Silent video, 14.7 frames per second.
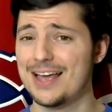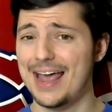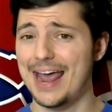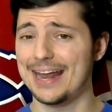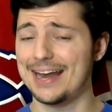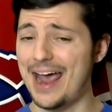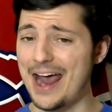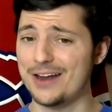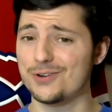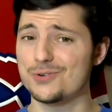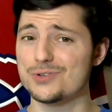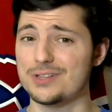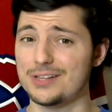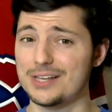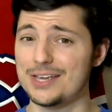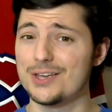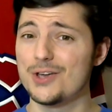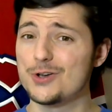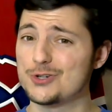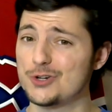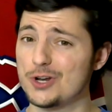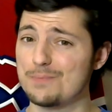and Anders Lee
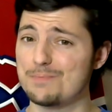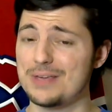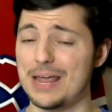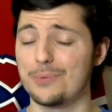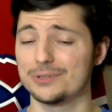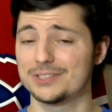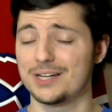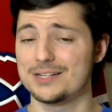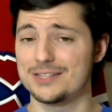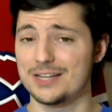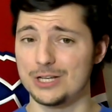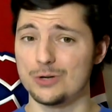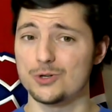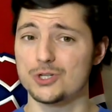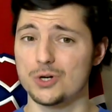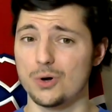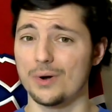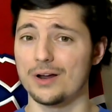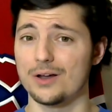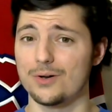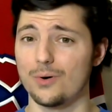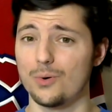should be able to continue
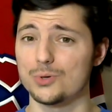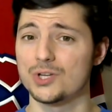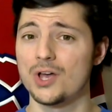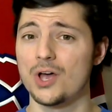scoring goals